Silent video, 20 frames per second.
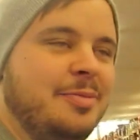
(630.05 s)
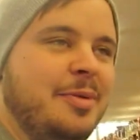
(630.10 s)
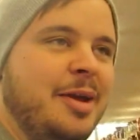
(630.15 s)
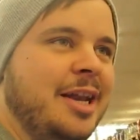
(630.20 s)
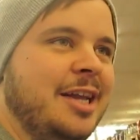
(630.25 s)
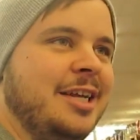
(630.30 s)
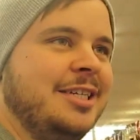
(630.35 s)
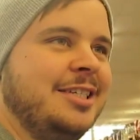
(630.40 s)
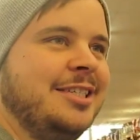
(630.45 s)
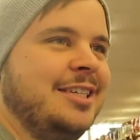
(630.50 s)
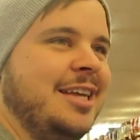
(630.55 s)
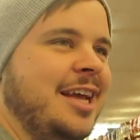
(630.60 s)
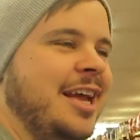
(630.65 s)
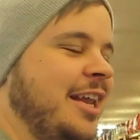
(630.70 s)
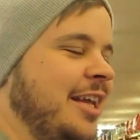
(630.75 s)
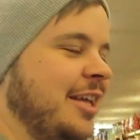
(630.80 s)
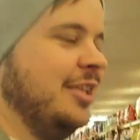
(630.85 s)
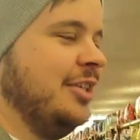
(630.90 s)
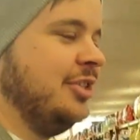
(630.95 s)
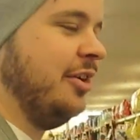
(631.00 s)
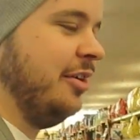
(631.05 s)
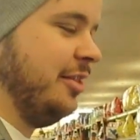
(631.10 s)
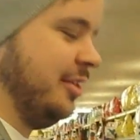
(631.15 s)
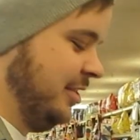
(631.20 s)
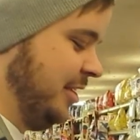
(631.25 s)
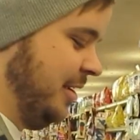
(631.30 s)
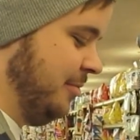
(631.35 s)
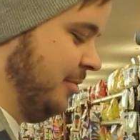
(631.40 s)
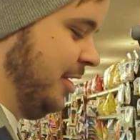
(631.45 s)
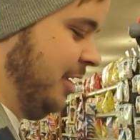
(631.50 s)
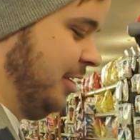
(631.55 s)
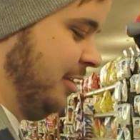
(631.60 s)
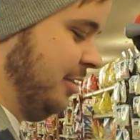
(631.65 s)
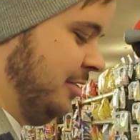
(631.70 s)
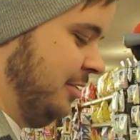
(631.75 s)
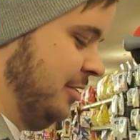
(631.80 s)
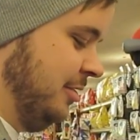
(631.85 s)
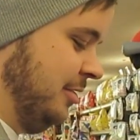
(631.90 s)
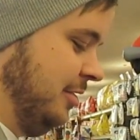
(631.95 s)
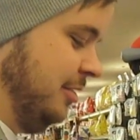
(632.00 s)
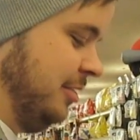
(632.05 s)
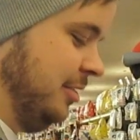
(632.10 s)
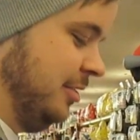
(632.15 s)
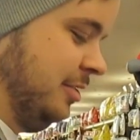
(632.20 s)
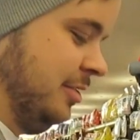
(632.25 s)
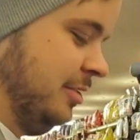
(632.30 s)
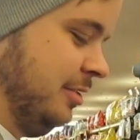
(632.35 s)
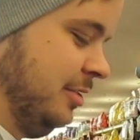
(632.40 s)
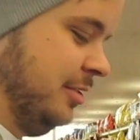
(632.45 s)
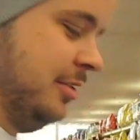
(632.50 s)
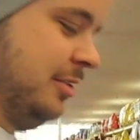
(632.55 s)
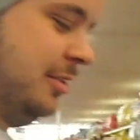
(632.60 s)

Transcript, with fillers: Spanish, and English are the same thing. Oh, really?